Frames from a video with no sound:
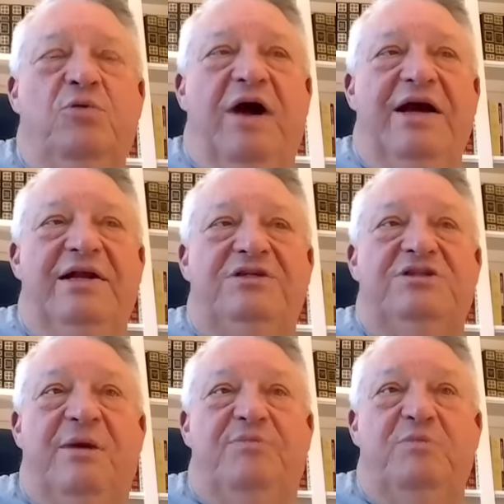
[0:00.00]
right,
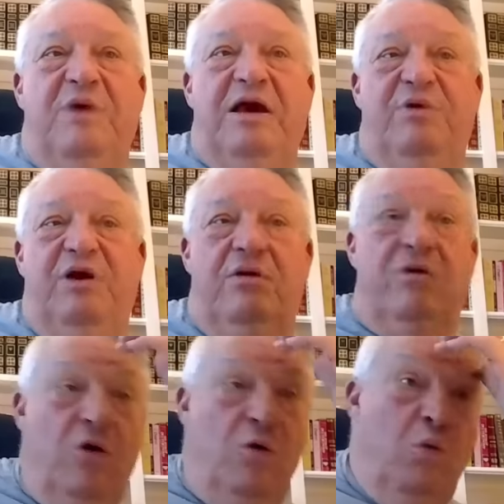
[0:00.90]
except maybe
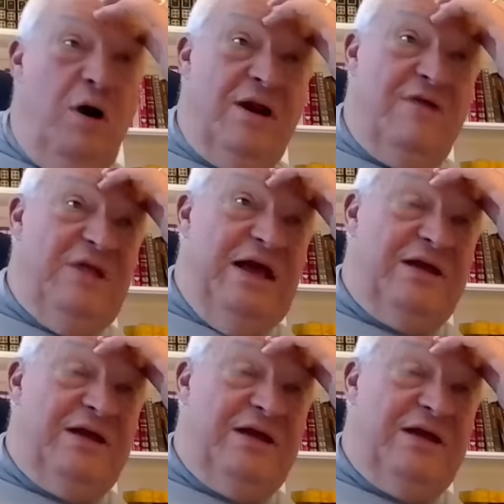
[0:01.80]
in one of